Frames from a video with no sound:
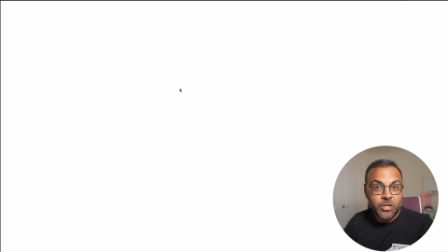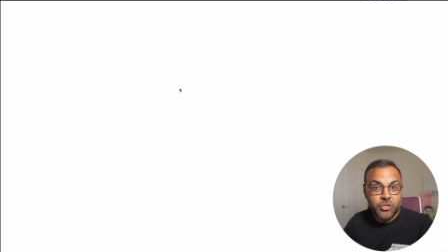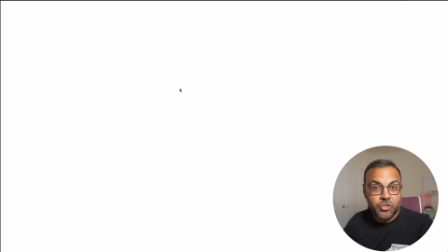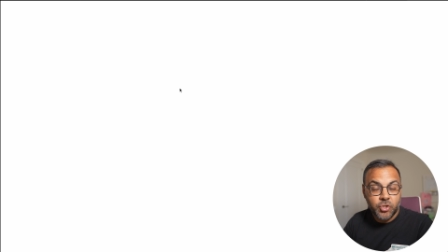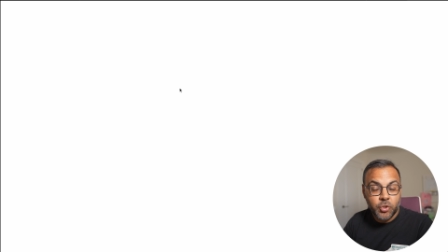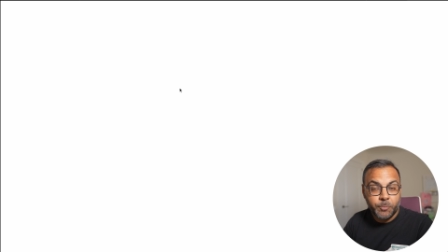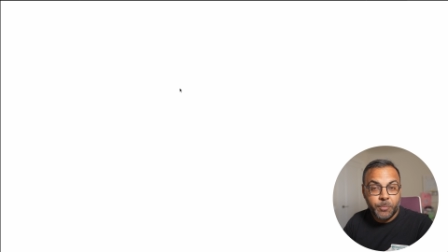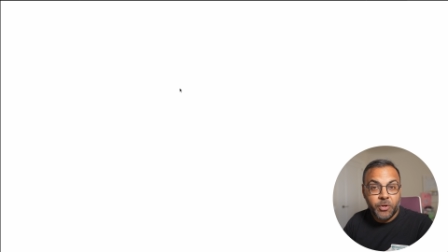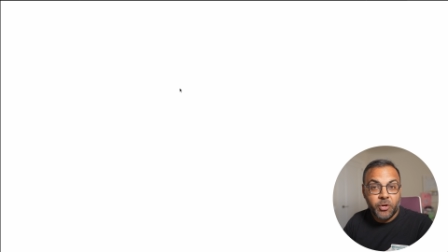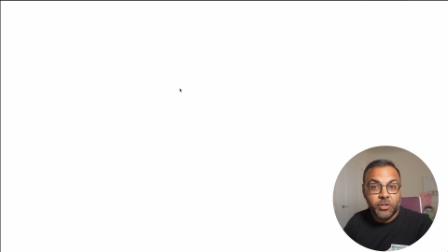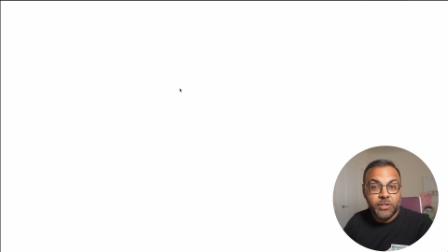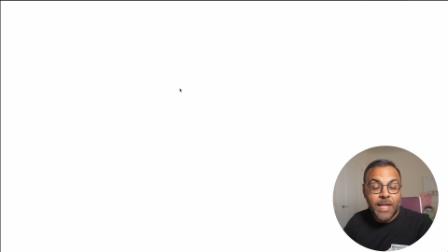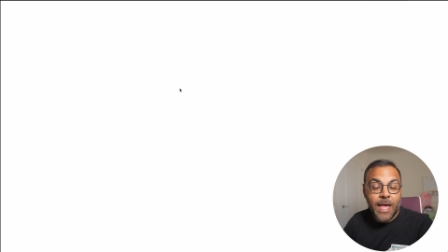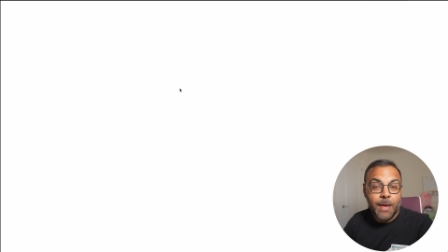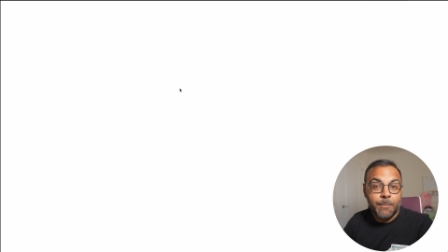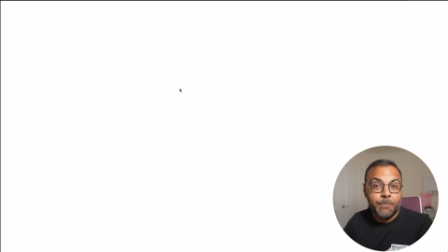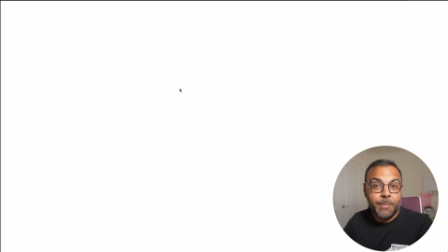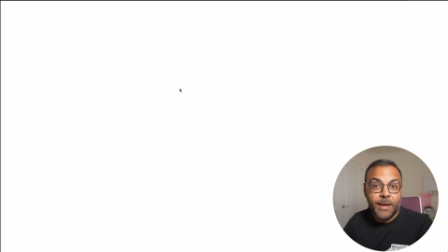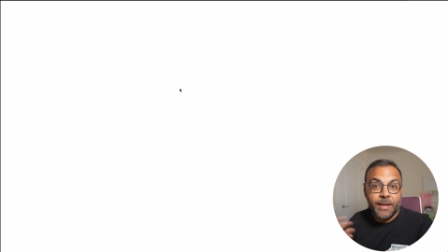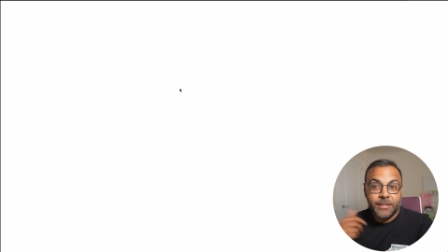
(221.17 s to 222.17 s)
Jupyter
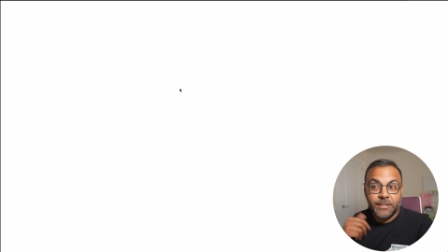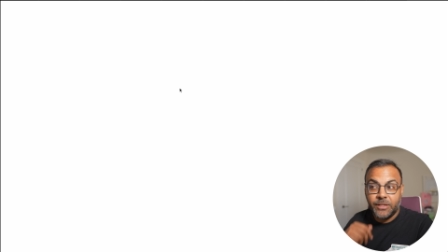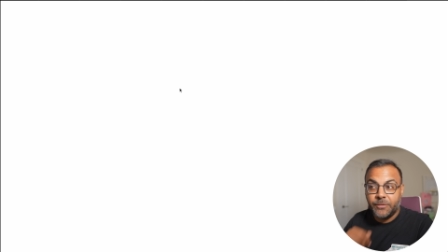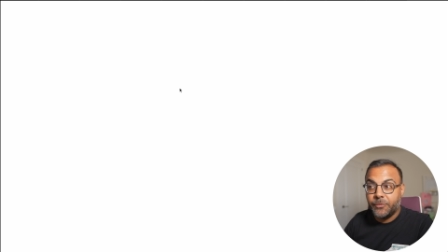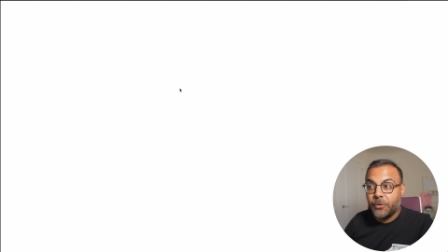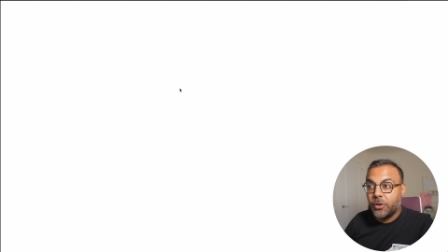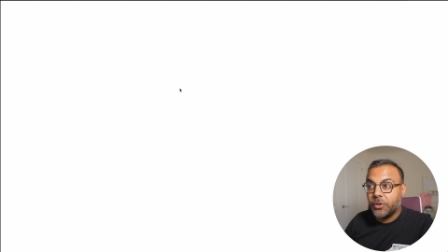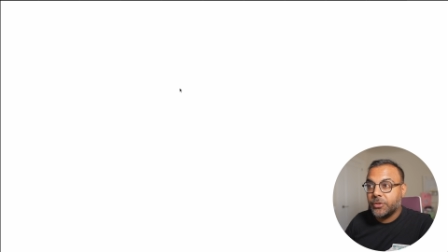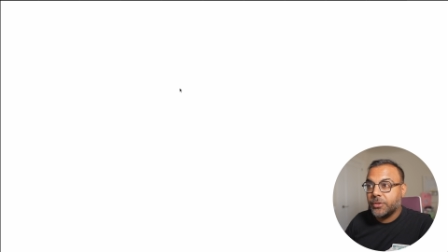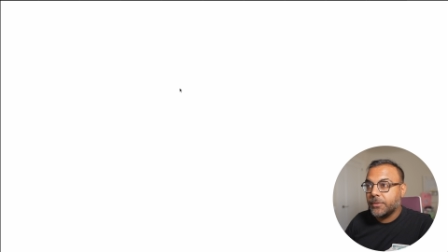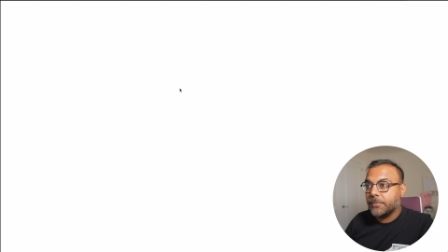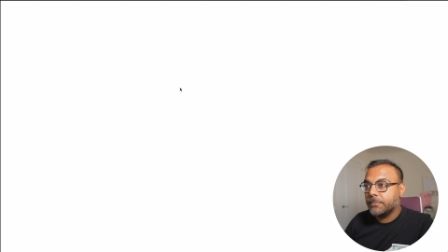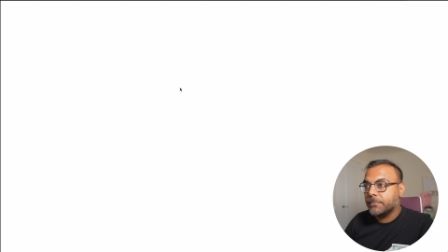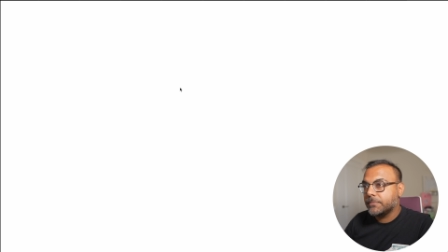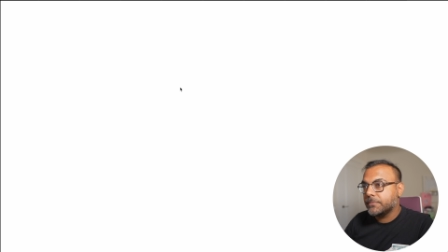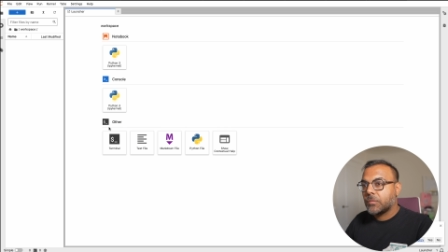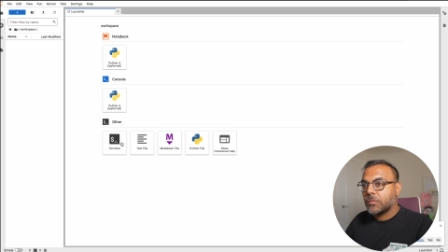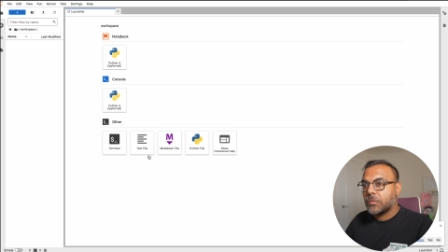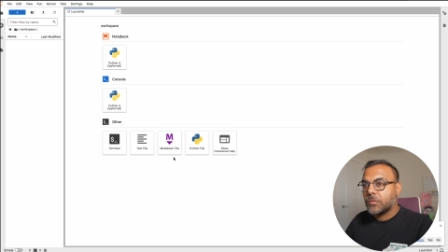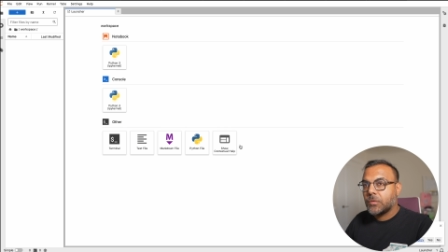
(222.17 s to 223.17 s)
Lab by default.
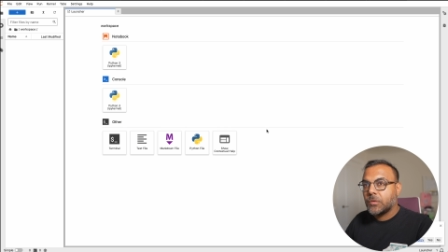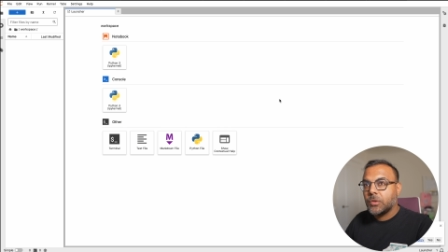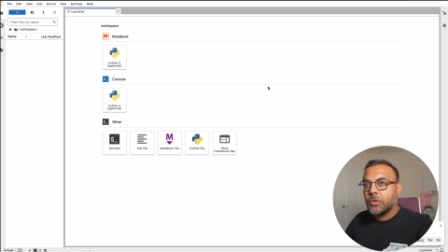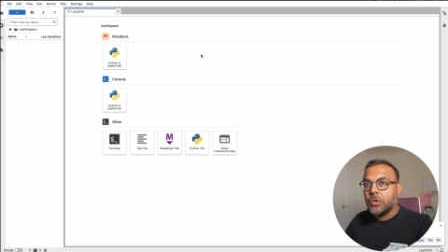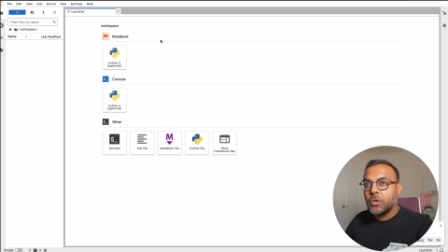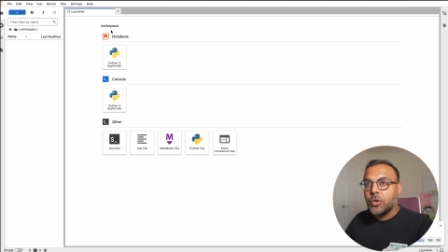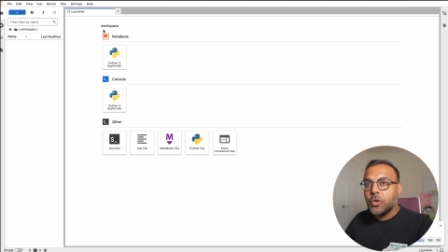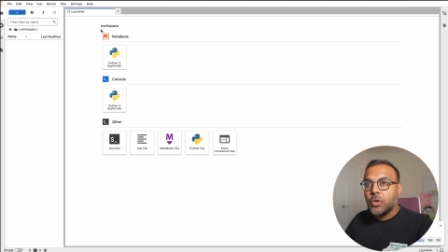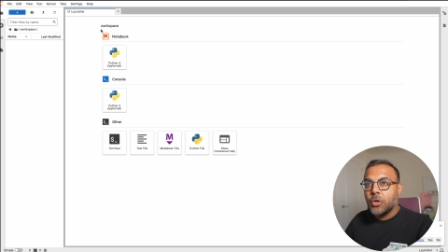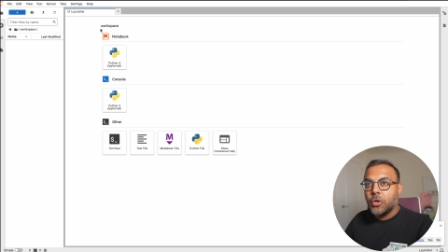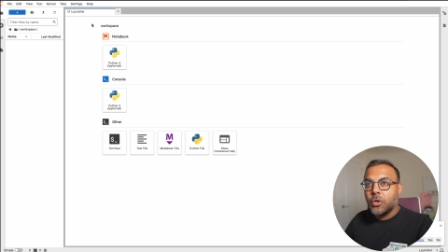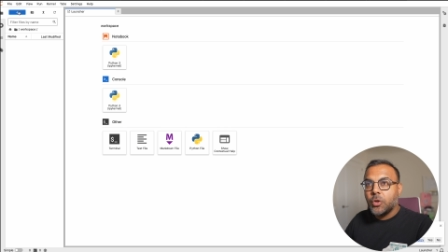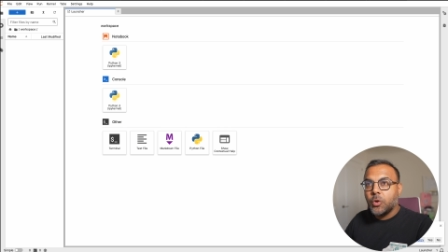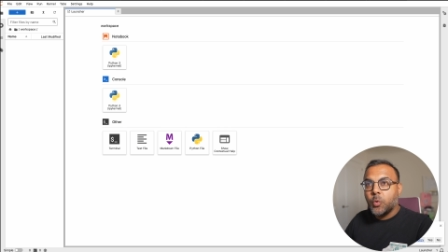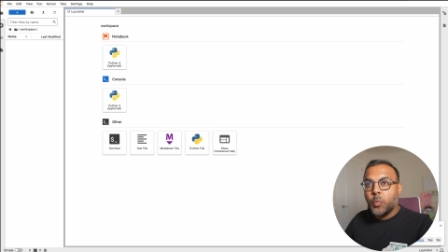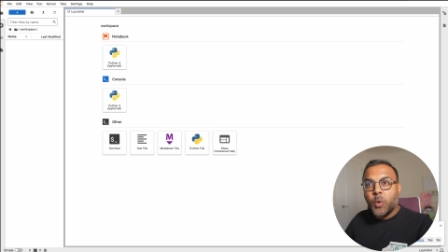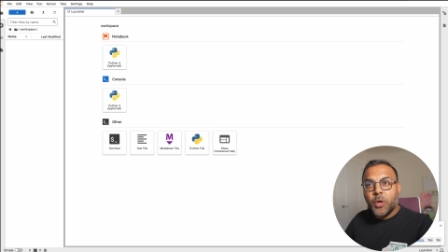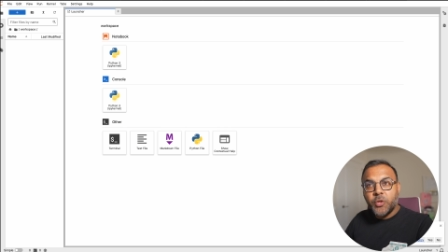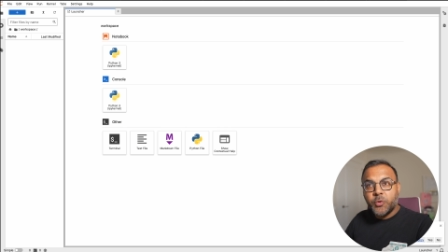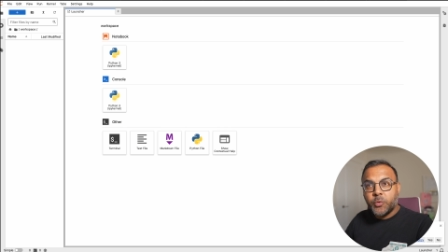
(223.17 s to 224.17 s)

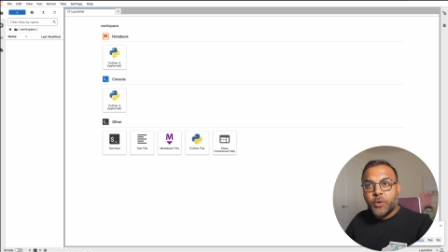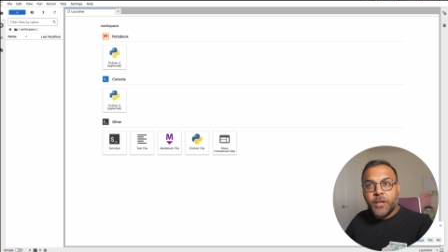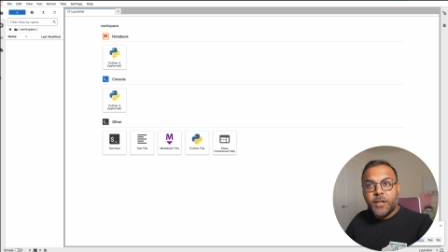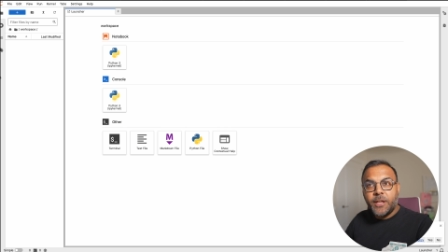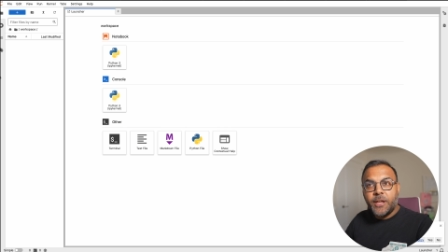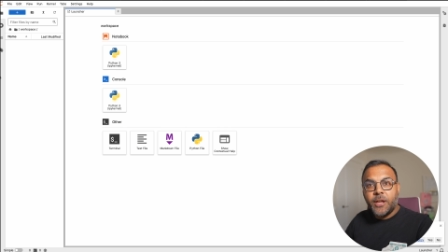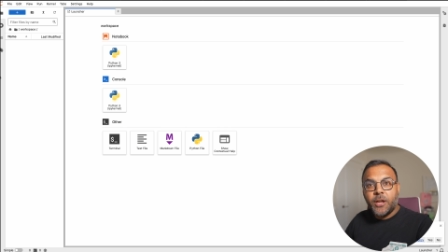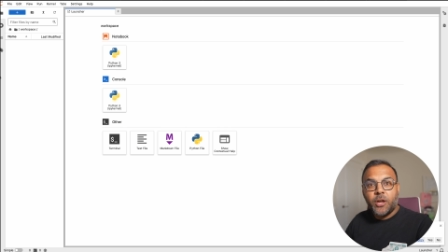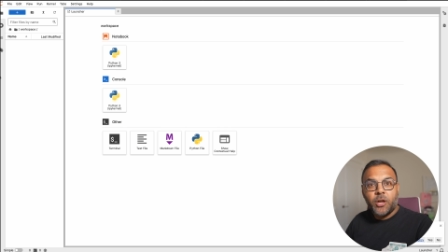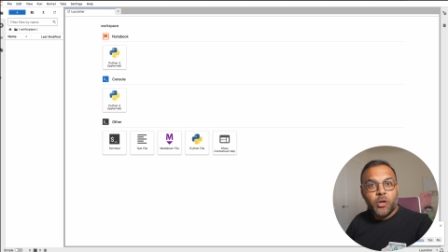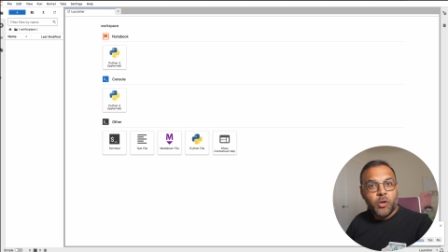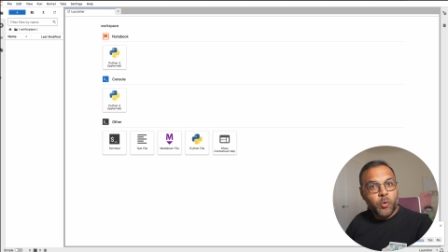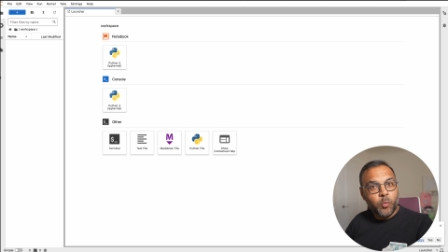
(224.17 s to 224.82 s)
Once we're in here,